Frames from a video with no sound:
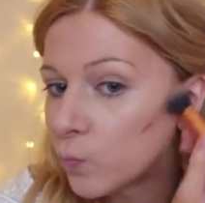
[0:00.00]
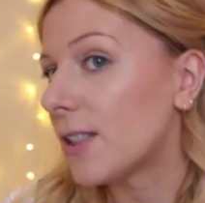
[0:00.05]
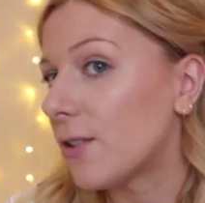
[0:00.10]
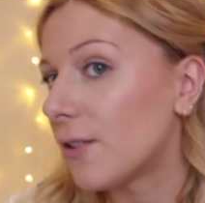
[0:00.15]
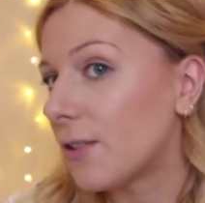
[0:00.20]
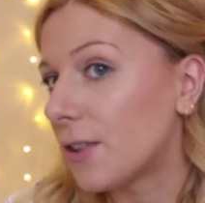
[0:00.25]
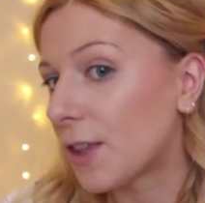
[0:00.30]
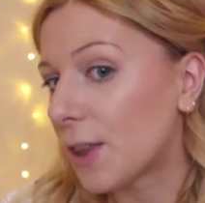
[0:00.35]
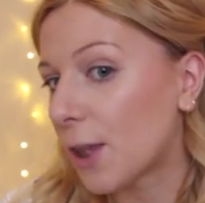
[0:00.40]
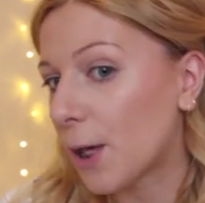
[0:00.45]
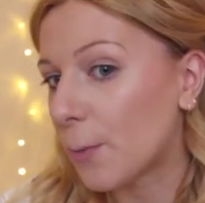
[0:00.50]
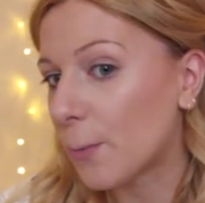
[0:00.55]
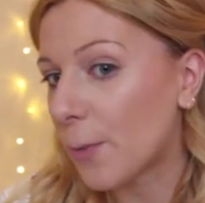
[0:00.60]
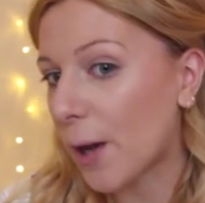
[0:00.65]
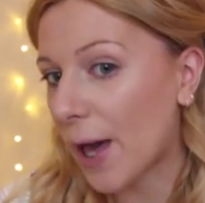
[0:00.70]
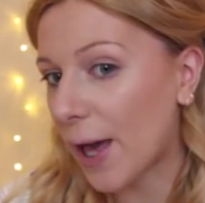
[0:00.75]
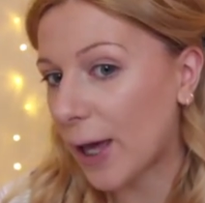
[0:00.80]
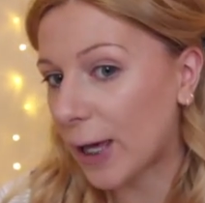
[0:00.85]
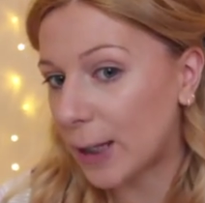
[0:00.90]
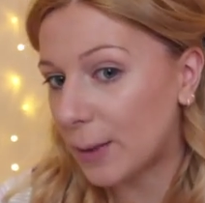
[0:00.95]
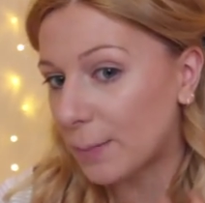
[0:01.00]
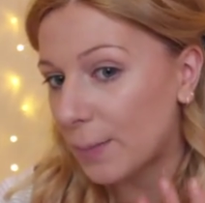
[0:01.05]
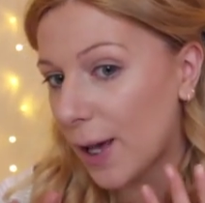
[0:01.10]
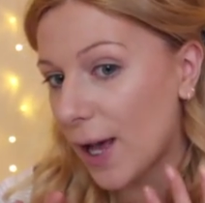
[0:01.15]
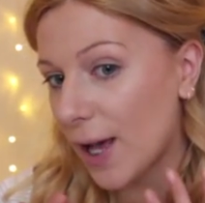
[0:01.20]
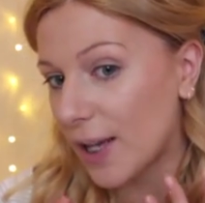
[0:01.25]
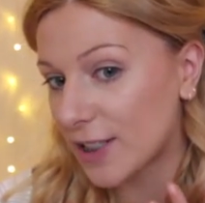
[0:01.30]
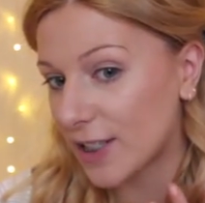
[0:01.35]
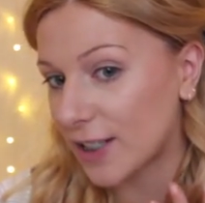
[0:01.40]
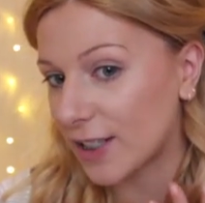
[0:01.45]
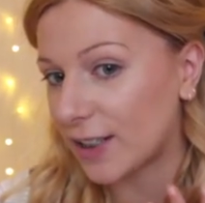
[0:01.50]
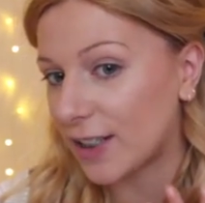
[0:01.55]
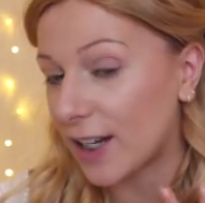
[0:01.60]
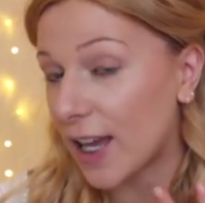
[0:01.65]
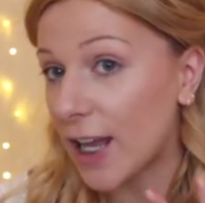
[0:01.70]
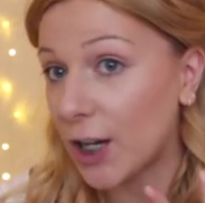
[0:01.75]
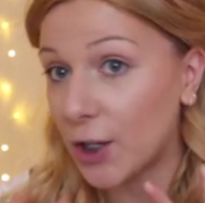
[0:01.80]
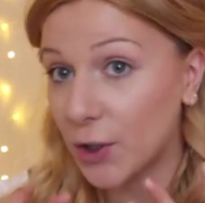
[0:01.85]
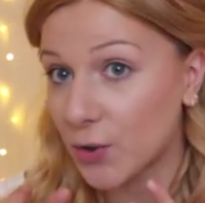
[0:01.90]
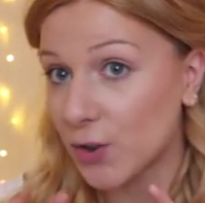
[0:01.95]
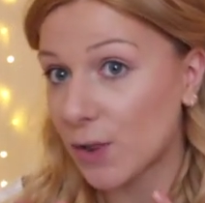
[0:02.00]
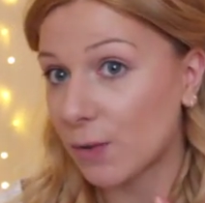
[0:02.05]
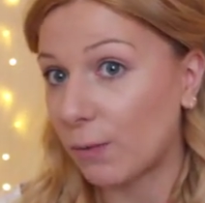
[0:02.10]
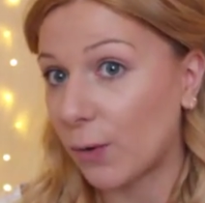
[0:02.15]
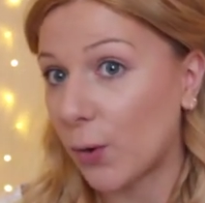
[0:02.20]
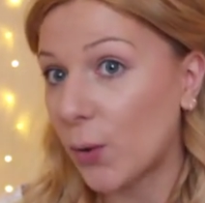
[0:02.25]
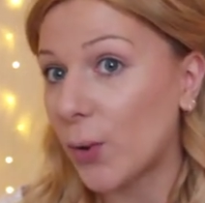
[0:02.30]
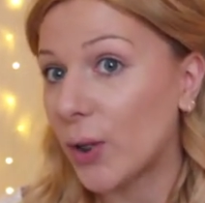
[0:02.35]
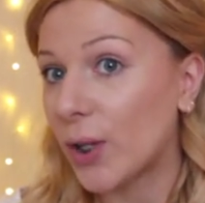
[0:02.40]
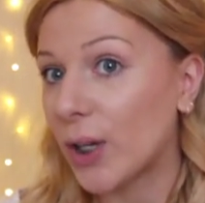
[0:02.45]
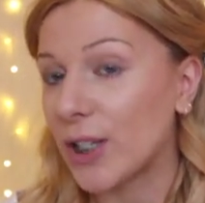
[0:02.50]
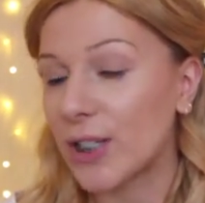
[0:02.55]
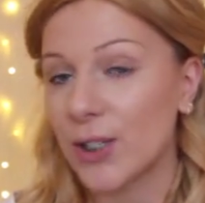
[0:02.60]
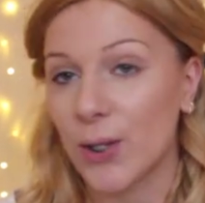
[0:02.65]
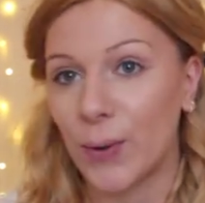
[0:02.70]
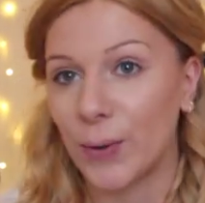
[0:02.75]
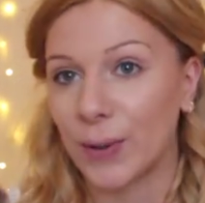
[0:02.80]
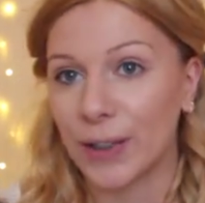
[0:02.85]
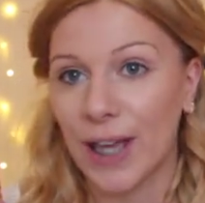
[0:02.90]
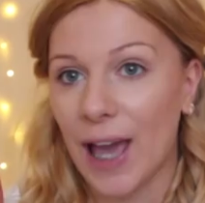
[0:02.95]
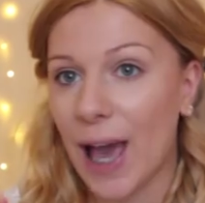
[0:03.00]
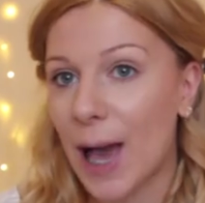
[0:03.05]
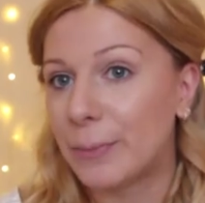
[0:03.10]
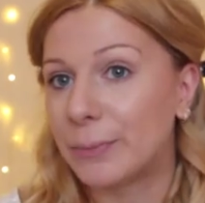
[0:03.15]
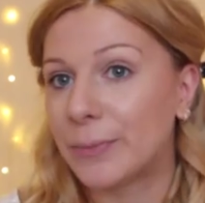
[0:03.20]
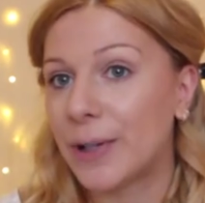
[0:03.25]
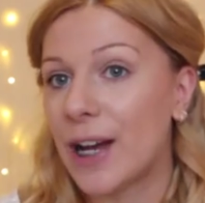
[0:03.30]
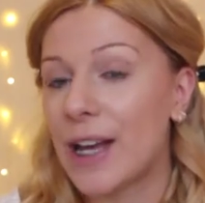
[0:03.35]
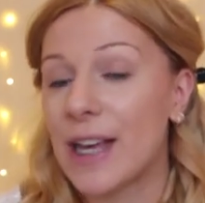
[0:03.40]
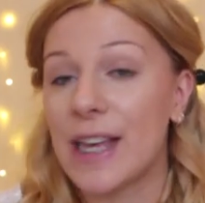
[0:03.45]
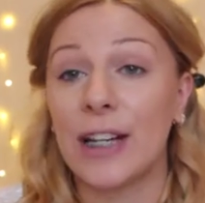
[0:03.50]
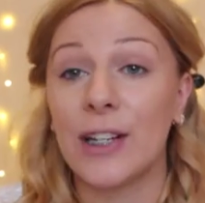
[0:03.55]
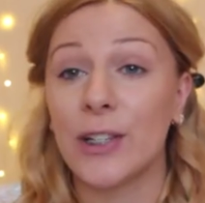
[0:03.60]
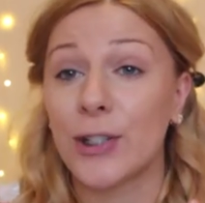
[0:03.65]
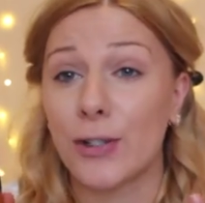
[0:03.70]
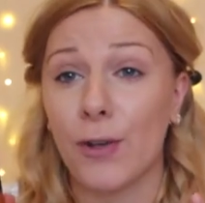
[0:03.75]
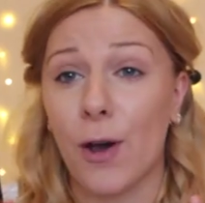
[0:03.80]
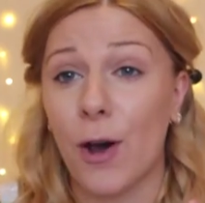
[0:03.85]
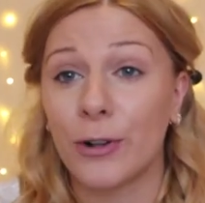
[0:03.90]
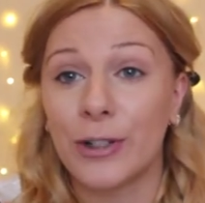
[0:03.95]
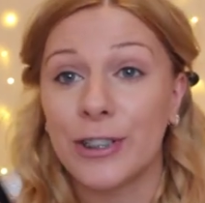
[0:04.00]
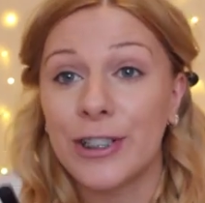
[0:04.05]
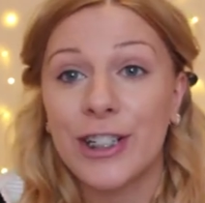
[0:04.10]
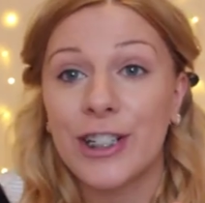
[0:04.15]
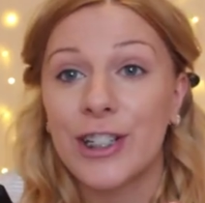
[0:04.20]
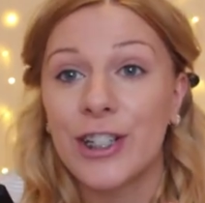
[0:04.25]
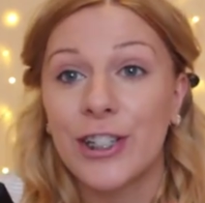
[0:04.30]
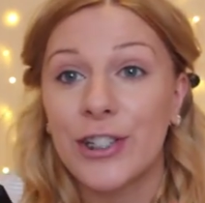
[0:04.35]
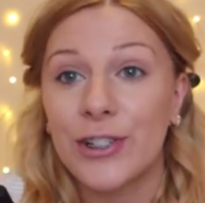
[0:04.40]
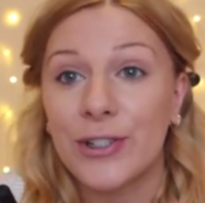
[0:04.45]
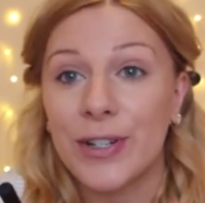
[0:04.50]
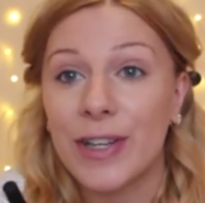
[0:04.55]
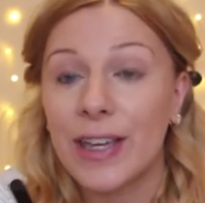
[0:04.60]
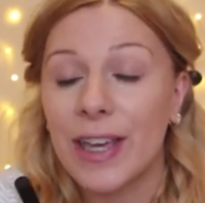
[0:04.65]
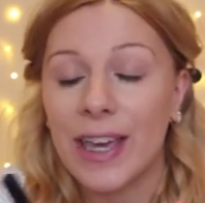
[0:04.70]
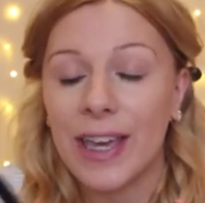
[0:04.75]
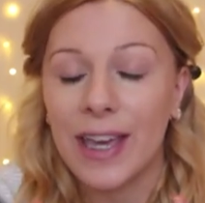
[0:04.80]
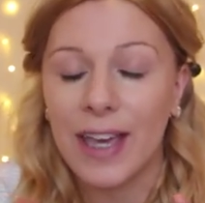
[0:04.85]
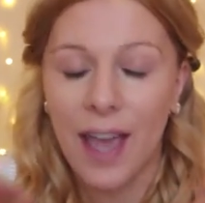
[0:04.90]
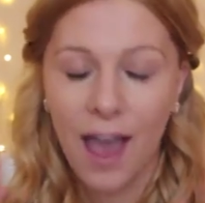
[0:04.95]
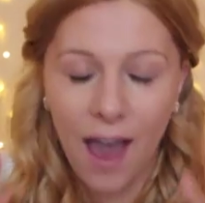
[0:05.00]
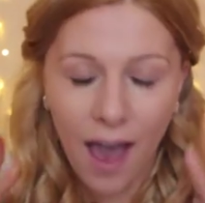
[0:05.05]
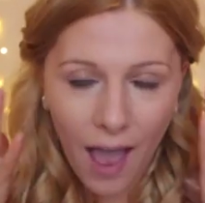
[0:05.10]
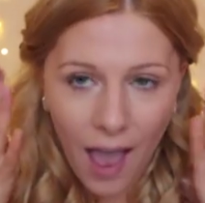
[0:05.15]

Doing the thing where in person it looks flawless, on camera it looks orange and streaky.